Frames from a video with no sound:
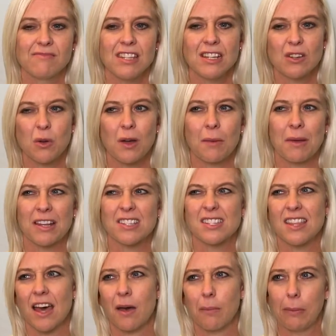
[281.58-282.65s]
Didn't quite manage
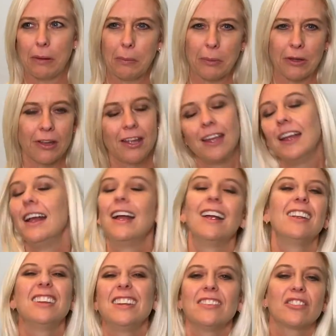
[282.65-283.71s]
that bit, but
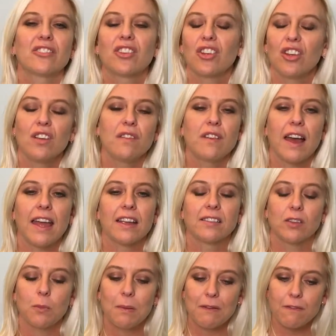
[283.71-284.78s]
it's too vague.
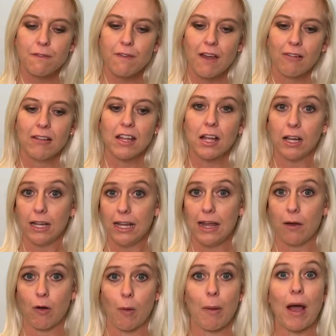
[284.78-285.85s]
So be very
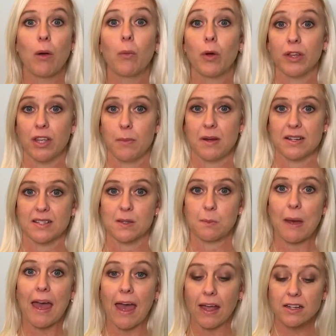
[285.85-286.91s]
clear about what you
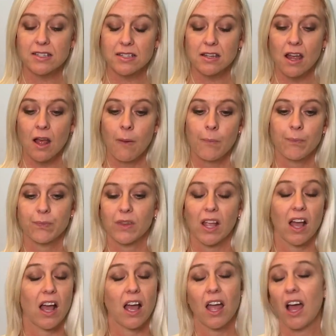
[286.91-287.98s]
expect.
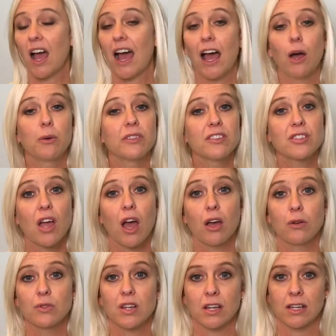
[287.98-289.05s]
How is a
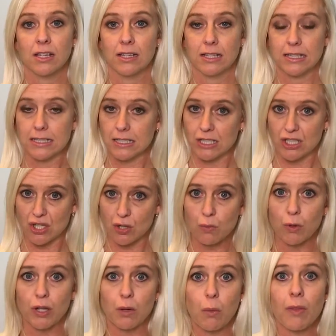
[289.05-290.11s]
child going to do
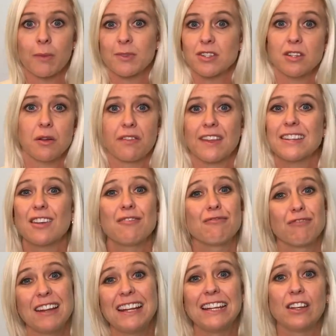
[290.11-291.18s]
what you want them to do if they don't
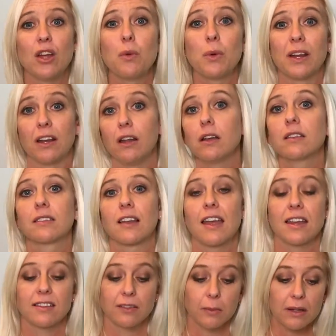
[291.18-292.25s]
really know what it looks
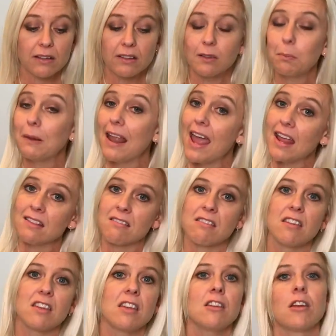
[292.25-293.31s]
like? So explain
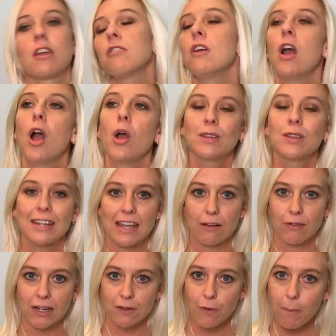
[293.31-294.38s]
that, you know, I'm going to
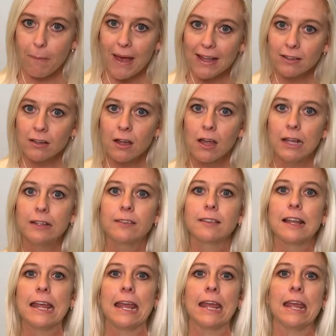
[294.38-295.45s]
get ready for bed
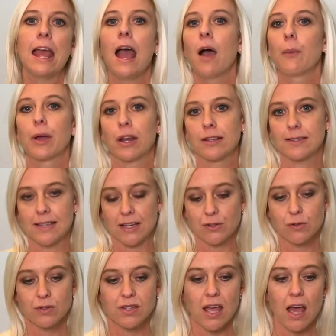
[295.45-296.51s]
nicely. I'm going to
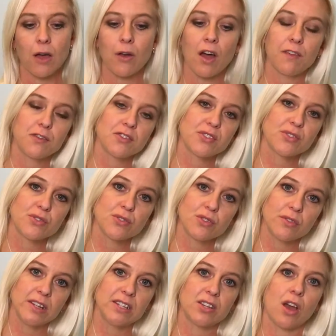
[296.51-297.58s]
settle down after
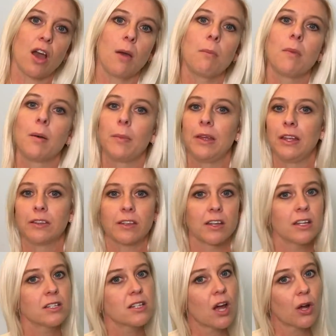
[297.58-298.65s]
story time. Mummy's
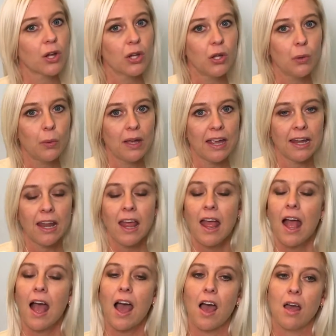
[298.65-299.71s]
going to tuck you in.
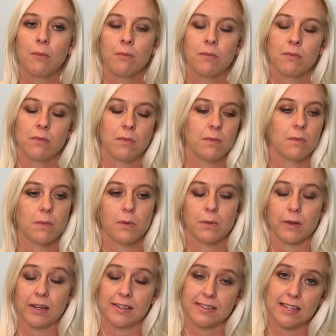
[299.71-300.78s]

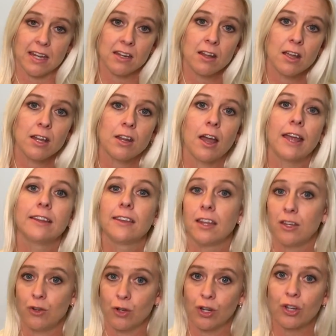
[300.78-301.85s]
Going to say night-night and then
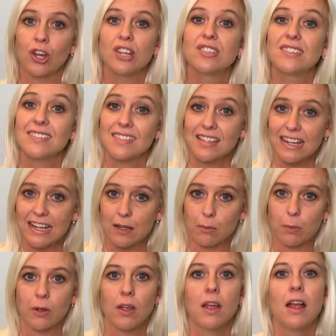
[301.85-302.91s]
you're going to go to sleep.
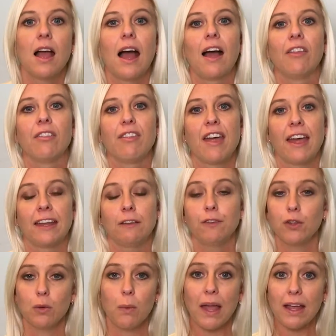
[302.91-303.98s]
And then
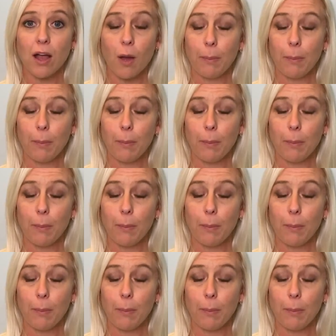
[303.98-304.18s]
if you wake